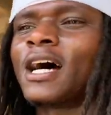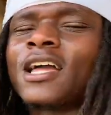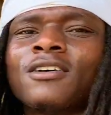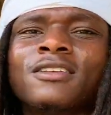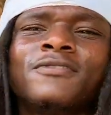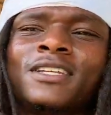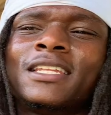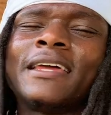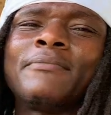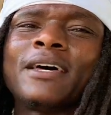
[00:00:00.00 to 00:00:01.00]
How y'all living
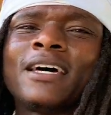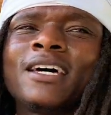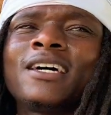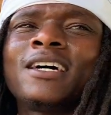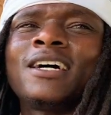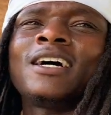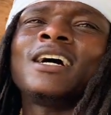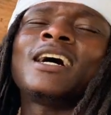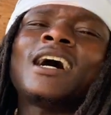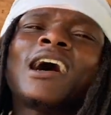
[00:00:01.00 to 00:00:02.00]
today, man?
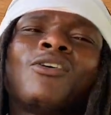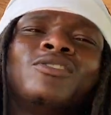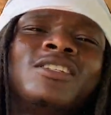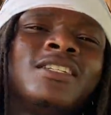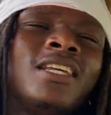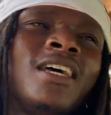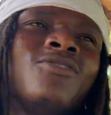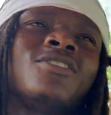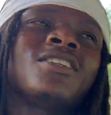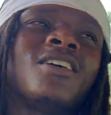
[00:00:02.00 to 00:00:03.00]
How was your day
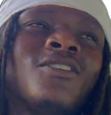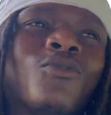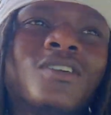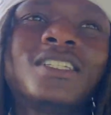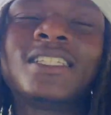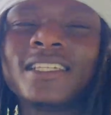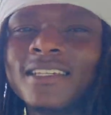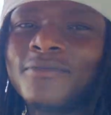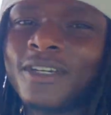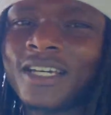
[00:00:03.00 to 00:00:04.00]
on a scale of one to
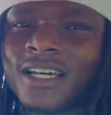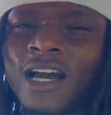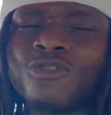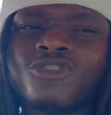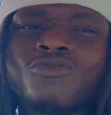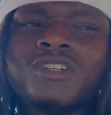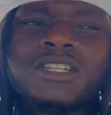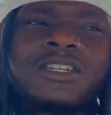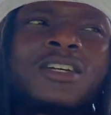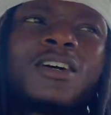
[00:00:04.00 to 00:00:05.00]
ten, man? How was your week?
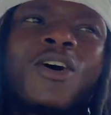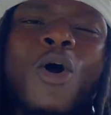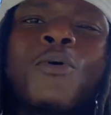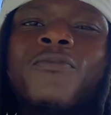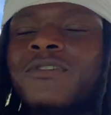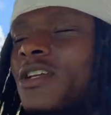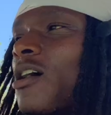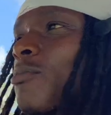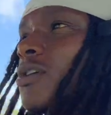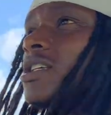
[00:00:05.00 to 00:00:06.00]
Hopefully,
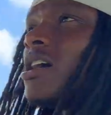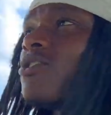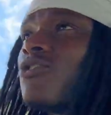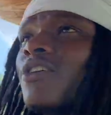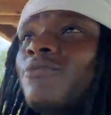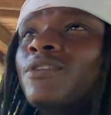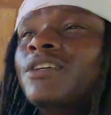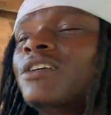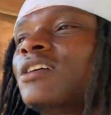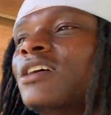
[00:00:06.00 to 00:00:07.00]
y'all boys had a great week.
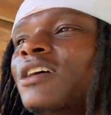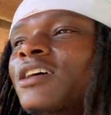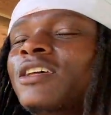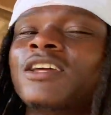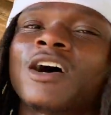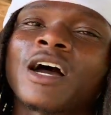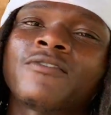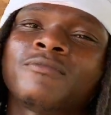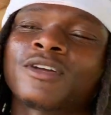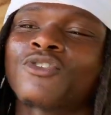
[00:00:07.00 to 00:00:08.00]
Y'all
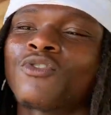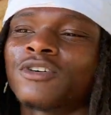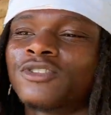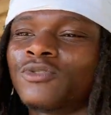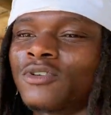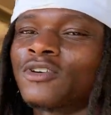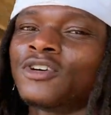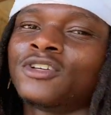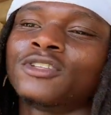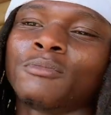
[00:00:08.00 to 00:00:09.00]
haven't been going through
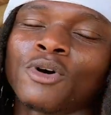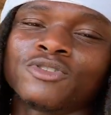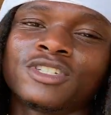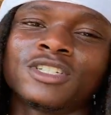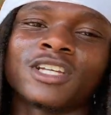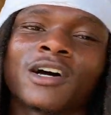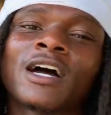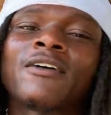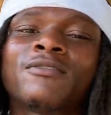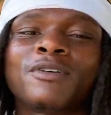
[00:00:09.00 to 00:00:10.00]
the emotions. Y'all
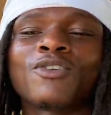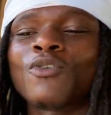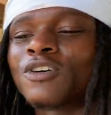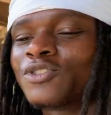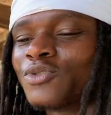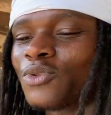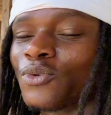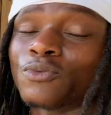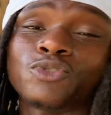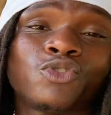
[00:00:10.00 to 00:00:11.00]
haven't been going
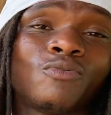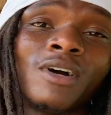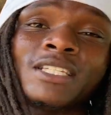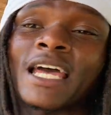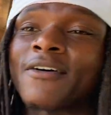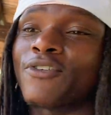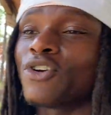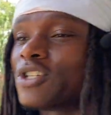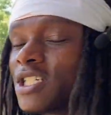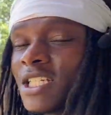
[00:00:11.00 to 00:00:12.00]
through too much
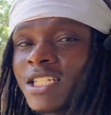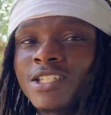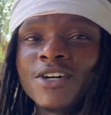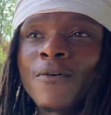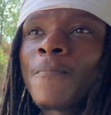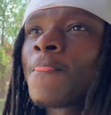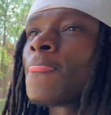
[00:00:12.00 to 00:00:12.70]
adversities, you know.